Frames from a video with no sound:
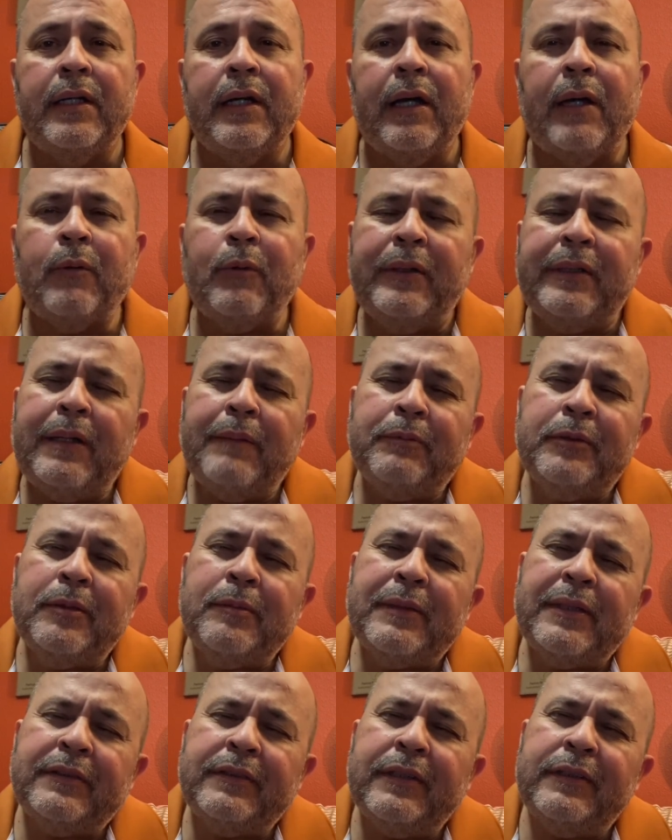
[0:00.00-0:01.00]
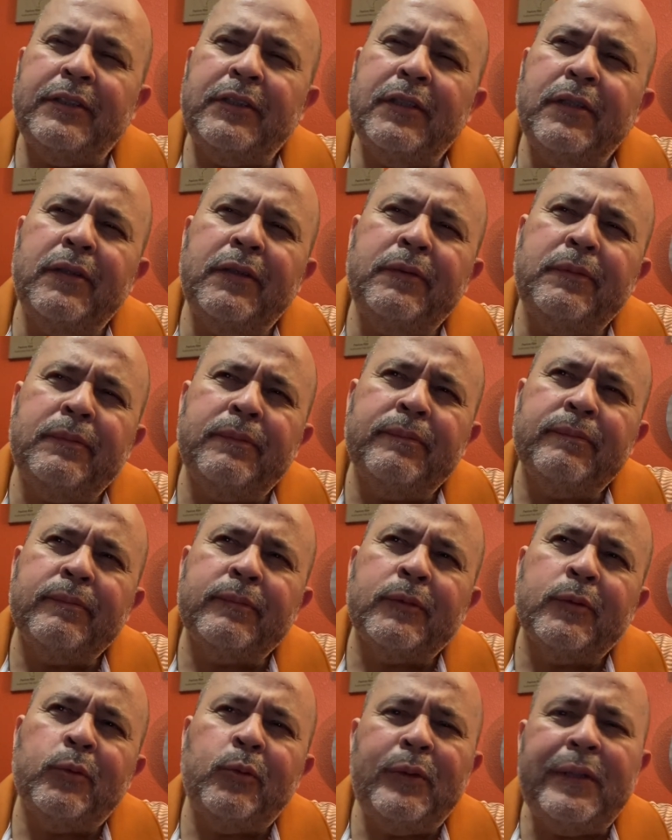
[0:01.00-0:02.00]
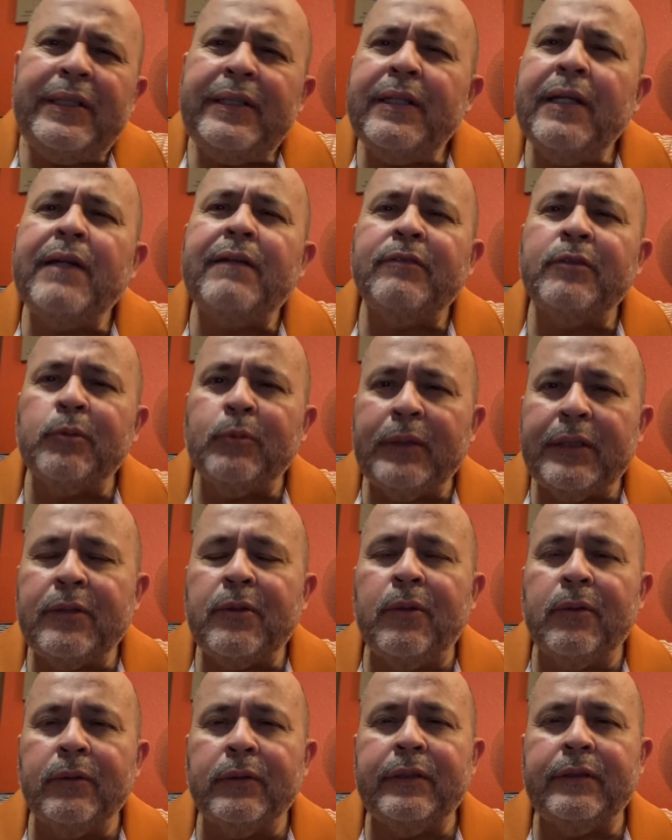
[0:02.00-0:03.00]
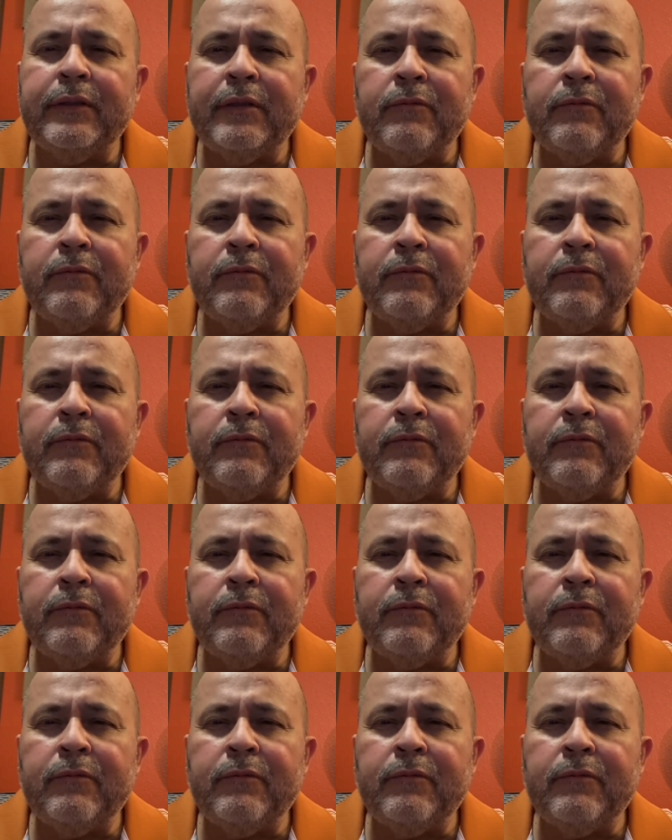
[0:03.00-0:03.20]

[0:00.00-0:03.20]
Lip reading: I went up to him and I said, you know, we never recorded the